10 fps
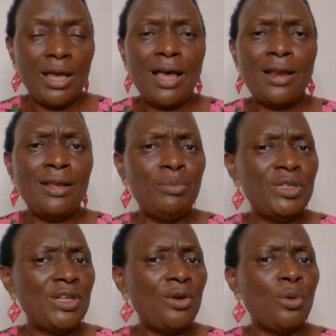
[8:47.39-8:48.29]
And let me
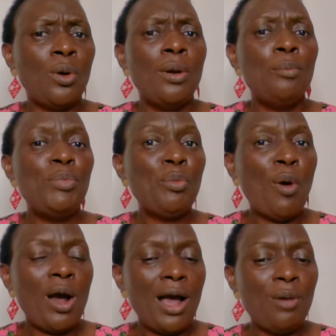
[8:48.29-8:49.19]
tell you,
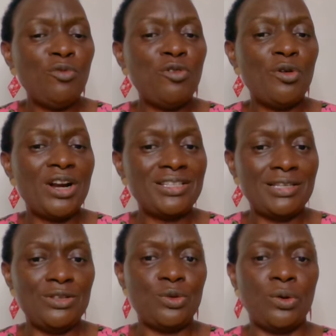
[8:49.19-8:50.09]
people come for a
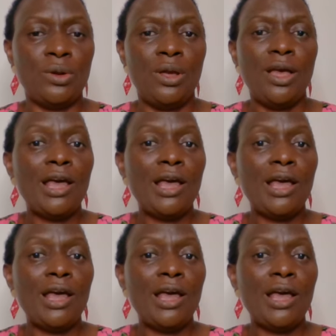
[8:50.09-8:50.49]
season.